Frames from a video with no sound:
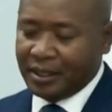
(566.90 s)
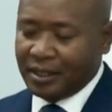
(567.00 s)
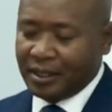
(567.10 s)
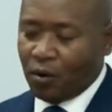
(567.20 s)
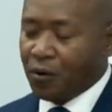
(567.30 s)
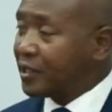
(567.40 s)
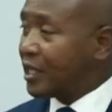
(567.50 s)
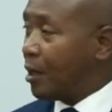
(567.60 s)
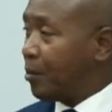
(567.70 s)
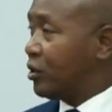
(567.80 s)
or
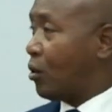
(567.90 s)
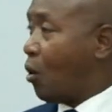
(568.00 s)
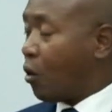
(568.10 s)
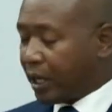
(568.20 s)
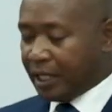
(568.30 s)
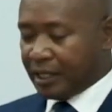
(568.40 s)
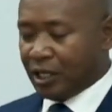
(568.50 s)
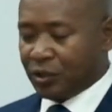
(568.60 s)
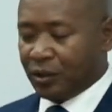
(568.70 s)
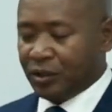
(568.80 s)
established
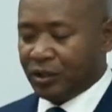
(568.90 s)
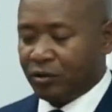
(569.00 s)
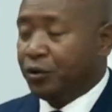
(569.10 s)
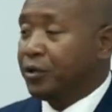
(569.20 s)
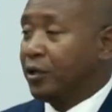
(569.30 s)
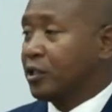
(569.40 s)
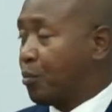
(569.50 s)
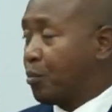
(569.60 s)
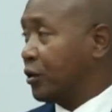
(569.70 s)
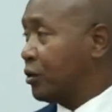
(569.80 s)
organizations for their
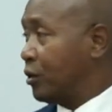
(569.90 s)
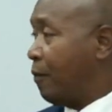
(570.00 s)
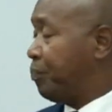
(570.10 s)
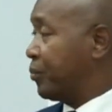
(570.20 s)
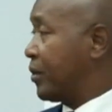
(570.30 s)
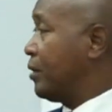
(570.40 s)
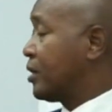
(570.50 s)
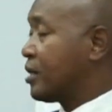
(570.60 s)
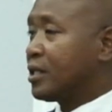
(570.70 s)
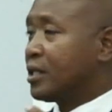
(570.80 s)
support. So
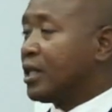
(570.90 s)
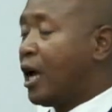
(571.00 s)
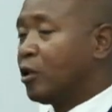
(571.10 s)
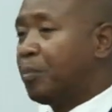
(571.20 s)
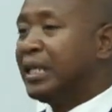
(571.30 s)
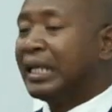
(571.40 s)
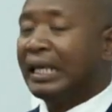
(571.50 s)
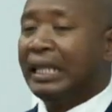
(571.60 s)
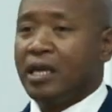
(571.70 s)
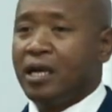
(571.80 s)
there's not been
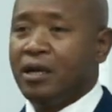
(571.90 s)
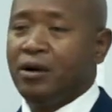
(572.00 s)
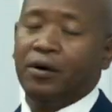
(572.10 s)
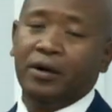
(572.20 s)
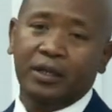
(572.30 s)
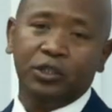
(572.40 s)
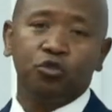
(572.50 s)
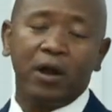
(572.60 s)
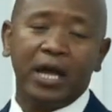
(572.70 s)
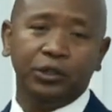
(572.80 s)
clear
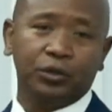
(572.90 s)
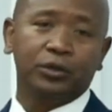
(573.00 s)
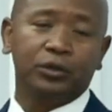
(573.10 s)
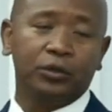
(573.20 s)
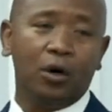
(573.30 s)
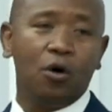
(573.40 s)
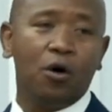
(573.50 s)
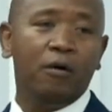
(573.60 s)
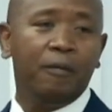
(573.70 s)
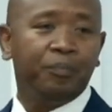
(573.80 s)
structure
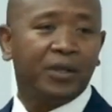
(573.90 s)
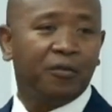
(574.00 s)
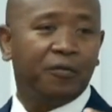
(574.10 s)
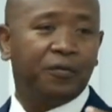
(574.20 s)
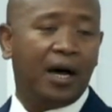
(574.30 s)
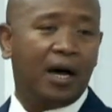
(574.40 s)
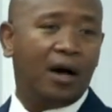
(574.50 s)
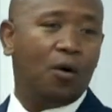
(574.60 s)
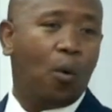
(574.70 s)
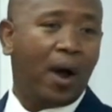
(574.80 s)
or
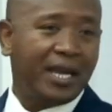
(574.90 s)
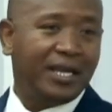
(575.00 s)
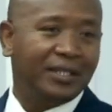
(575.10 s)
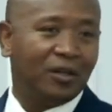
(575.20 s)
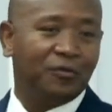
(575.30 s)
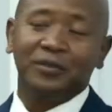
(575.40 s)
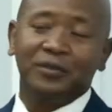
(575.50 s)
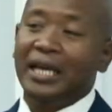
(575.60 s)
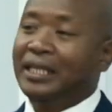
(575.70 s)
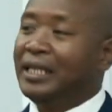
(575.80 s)
uh, ways of
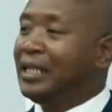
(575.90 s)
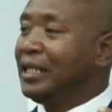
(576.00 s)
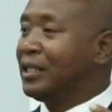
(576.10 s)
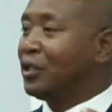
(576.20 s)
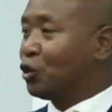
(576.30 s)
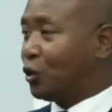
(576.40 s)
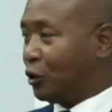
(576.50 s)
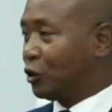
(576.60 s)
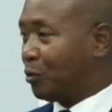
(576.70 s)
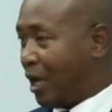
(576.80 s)
telling the
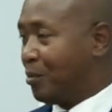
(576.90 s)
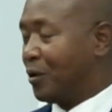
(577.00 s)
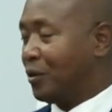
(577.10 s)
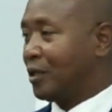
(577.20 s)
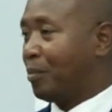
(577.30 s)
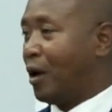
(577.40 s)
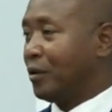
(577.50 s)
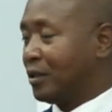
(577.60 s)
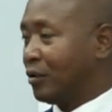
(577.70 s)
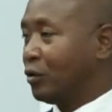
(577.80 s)
church members
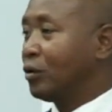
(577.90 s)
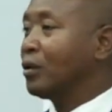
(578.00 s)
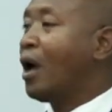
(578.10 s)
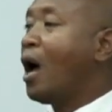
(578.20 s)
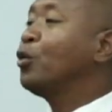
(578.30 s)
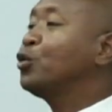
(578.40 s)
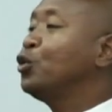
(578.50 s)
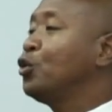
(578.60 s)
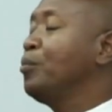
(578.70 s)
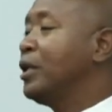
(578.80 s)
about how to
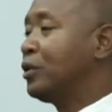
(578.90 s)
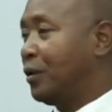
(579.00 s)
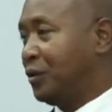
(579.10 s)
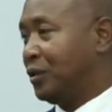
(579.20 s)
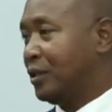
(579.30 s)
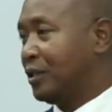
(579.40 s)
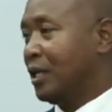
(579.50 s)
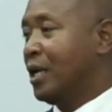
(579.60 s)
do missions